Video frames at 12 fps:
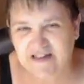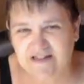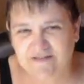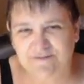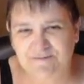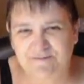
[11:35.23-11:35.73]

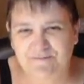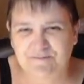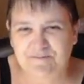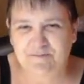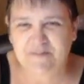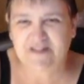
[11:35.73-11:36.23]

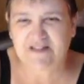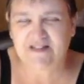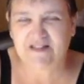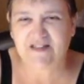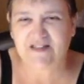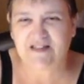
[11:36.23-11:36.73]
Let's
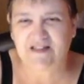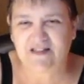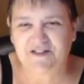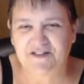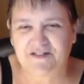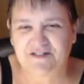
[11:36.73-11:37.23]
see, can
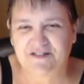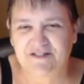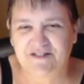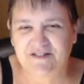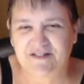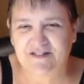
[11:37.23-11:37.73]
you?
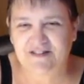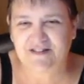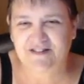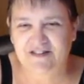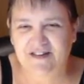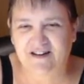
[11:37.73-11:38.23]

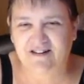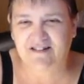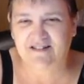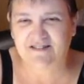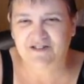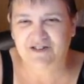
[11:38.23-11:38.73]
There,
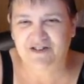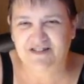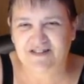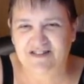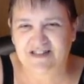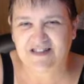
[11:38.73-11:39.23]
you can
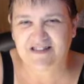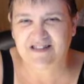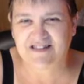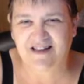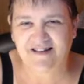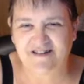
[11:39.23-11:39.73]
see it's
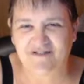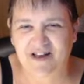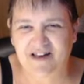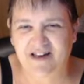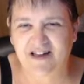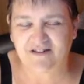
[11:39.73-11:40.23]
kind of
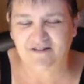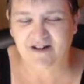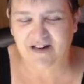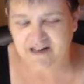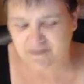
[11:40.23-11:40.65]
got handwriting,